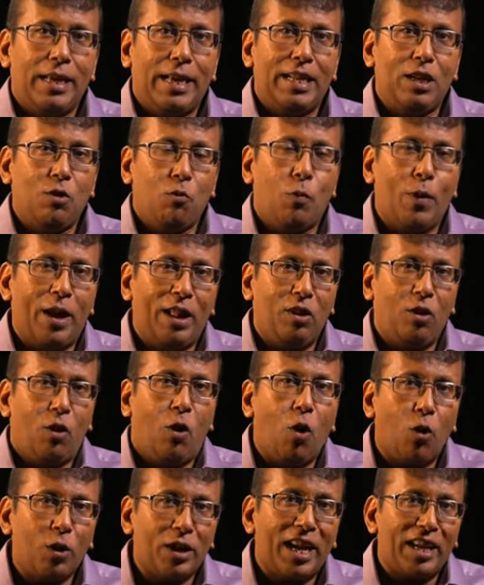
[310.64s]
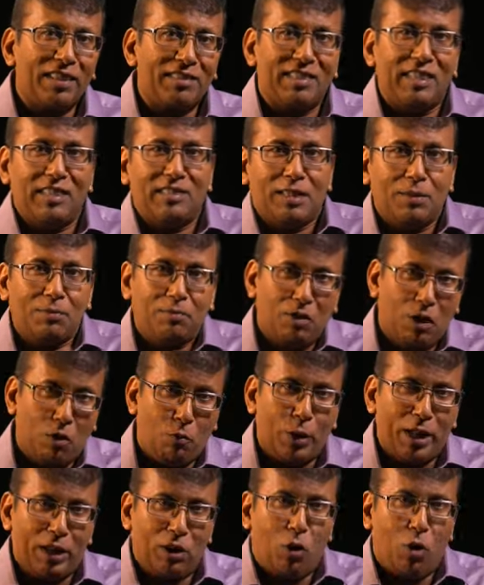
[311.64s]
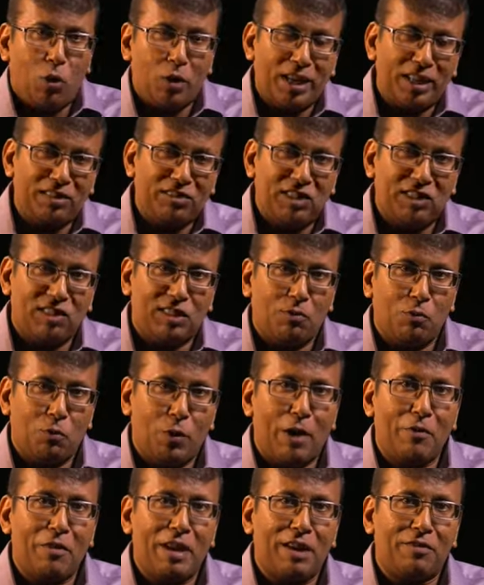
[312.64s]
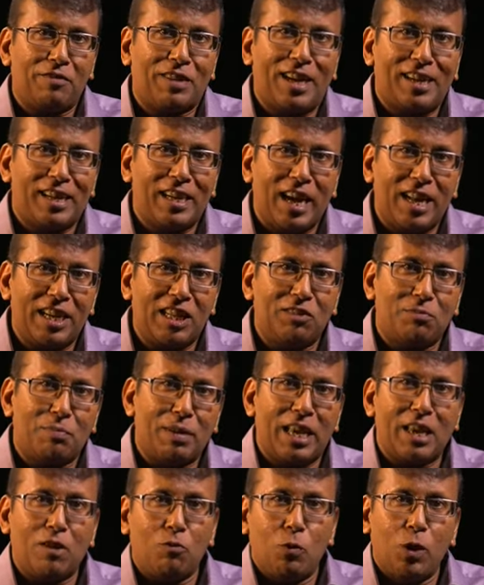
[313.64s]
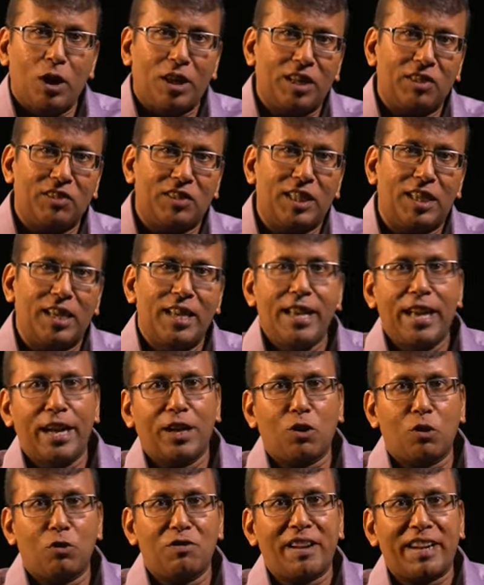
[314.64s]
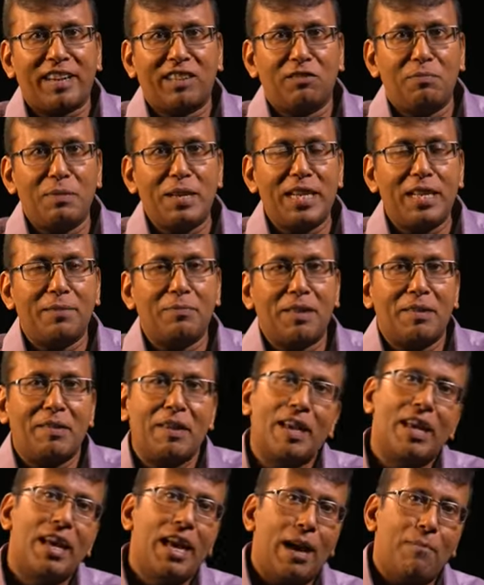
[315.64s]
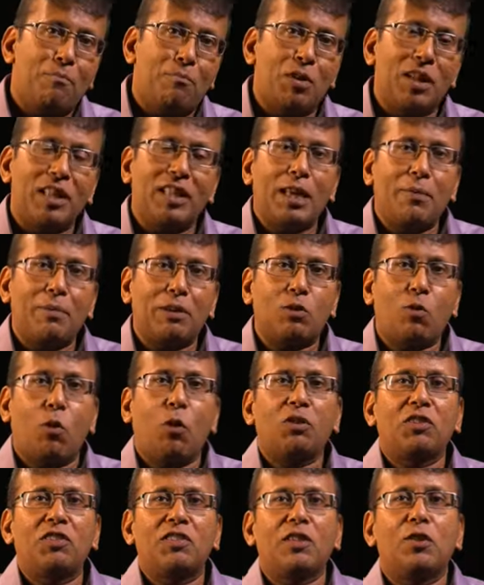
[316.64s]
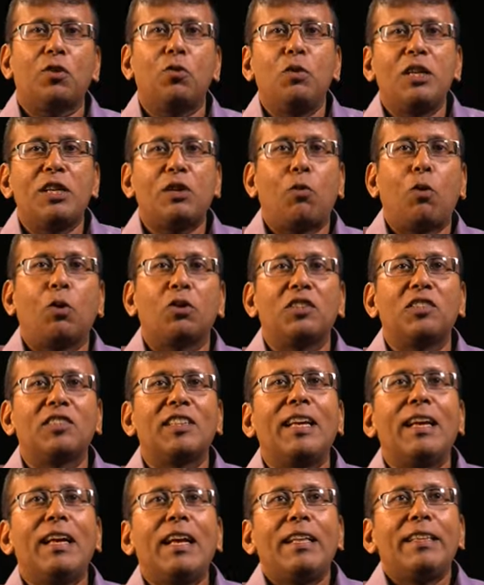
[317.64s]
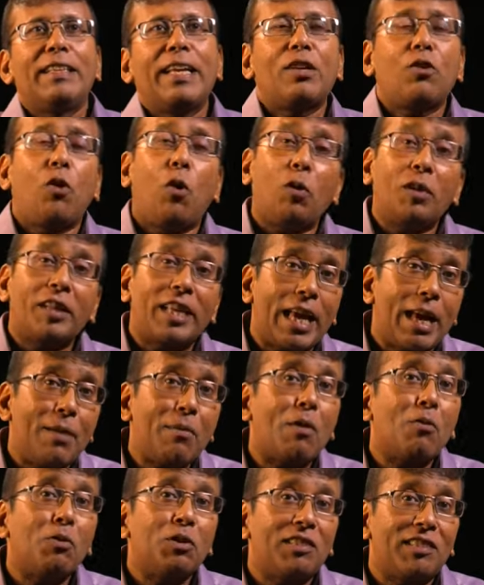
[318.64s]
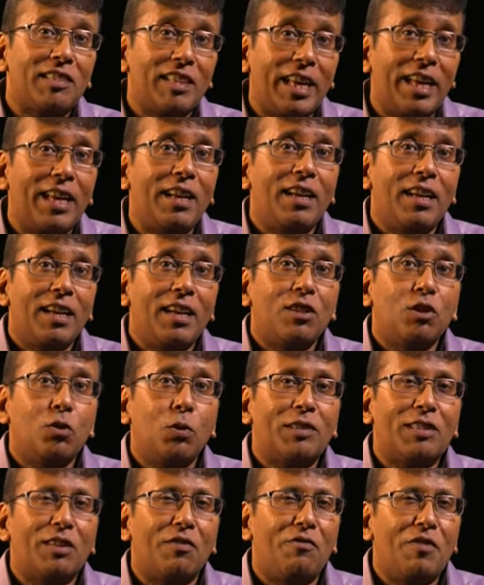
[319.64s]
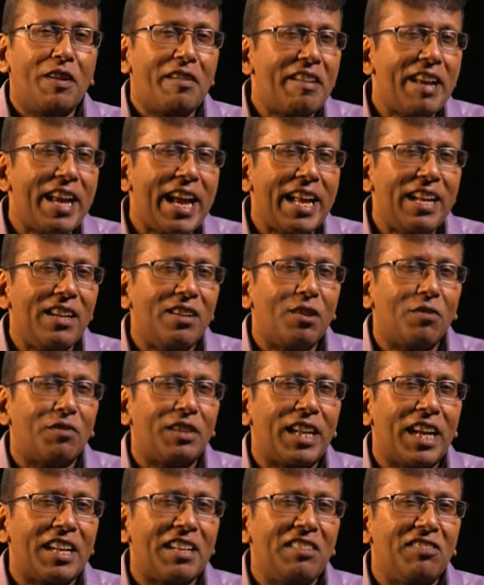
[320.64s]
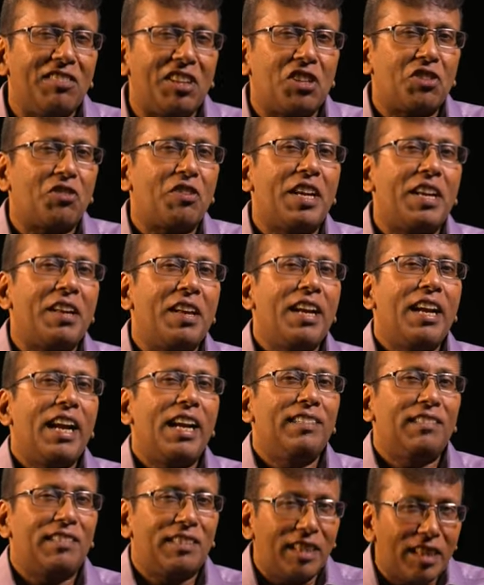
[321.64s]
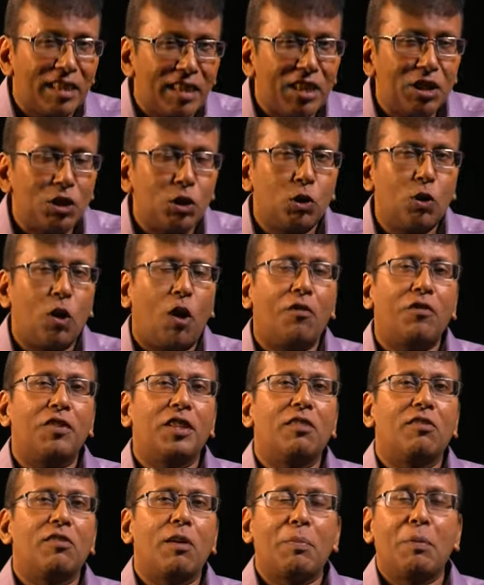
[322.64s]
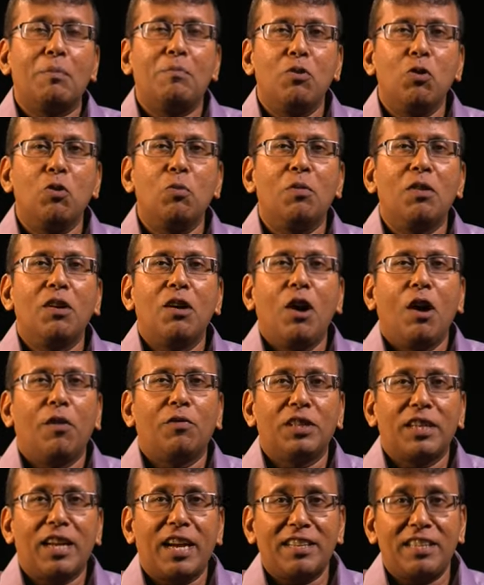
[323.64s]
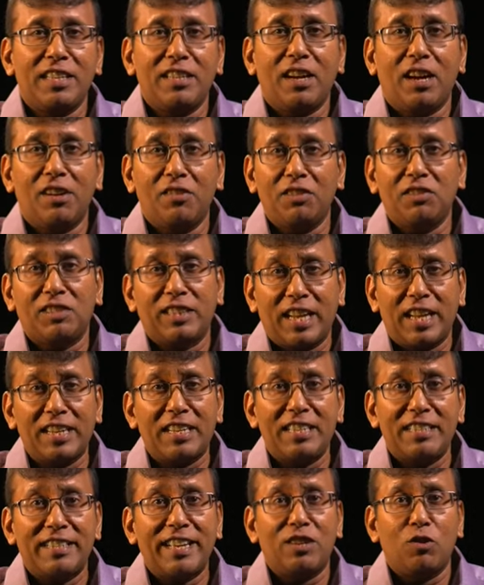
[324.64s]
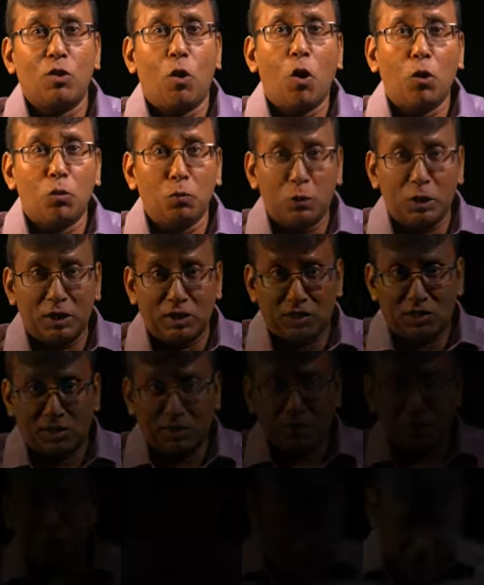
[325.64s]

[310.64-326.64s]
in a well-organized system, where we have Kanganis bringing workers here and contractors meeting there and putting them in quarters and coolie quarters, that all came, I would say, towards the very end of the 19th century and certainly took off with the rubber boom of the 1900s and 1910 onwards.